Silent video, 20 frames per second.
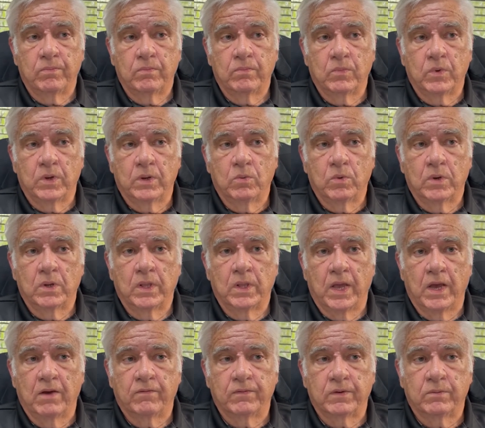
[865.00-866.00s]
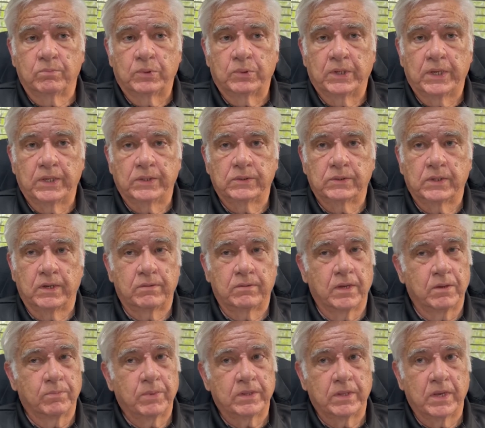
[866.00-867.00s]
We will have in place, I
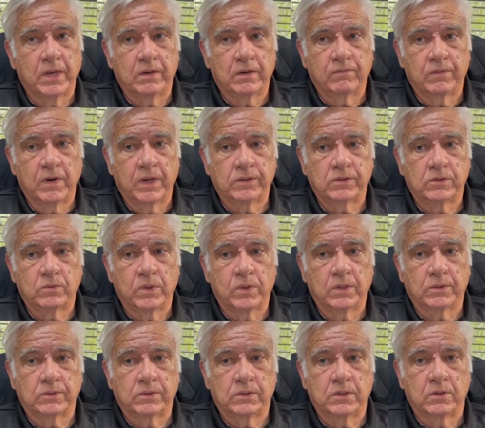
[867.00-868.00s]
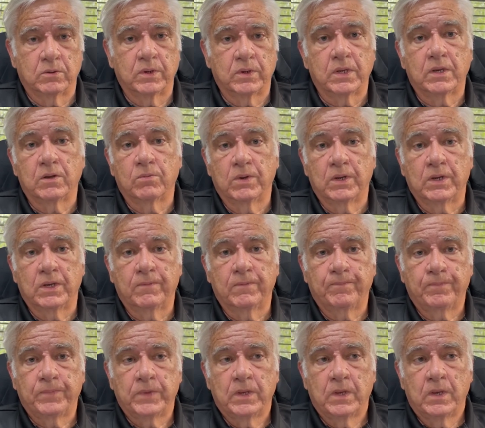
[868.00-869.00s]
think by the end of next week, a steering committee.
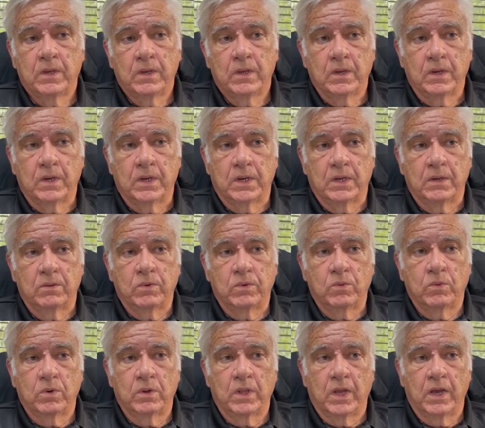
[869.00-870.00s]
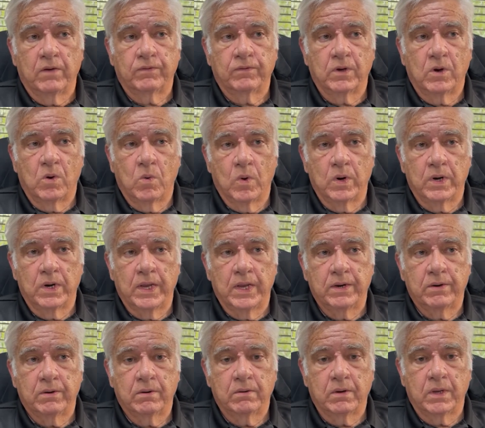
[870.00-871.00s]
We will have a
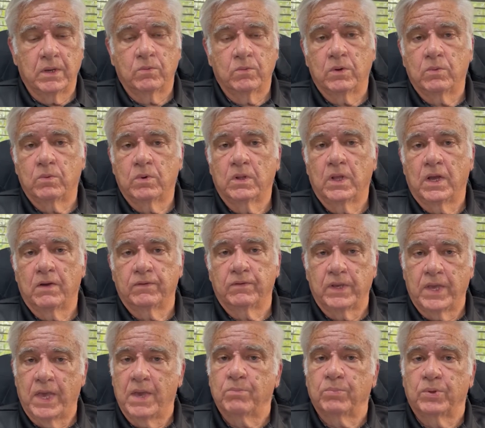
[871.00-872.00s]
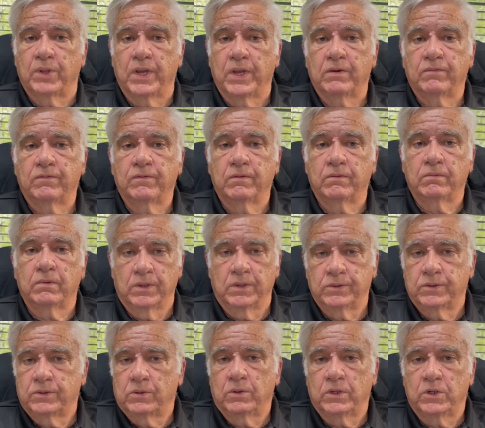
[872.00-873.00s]
coordinator, and we will have a game plan because
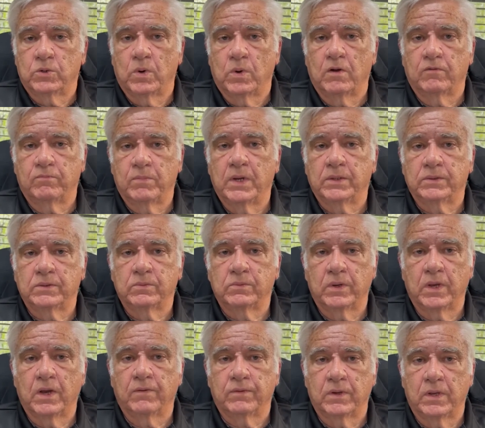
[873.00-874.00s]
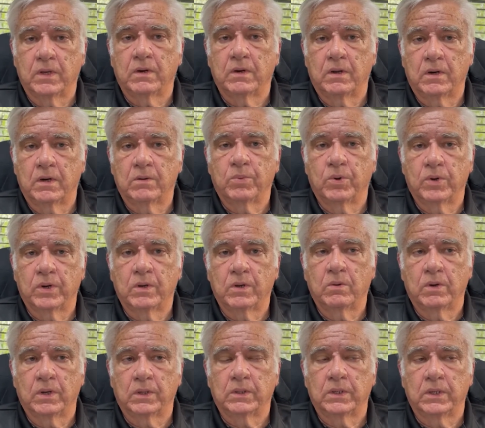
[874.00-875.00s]
it's only 12 months and we have to get on it pretty
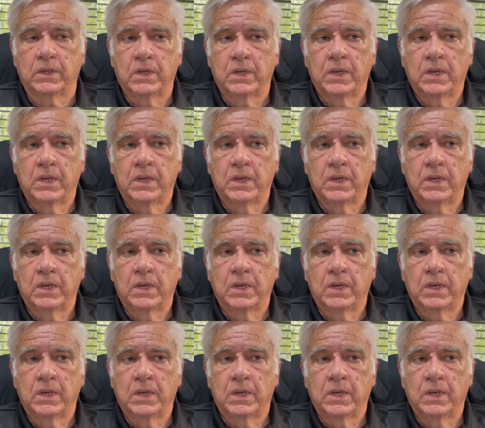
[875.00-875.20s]
quickly.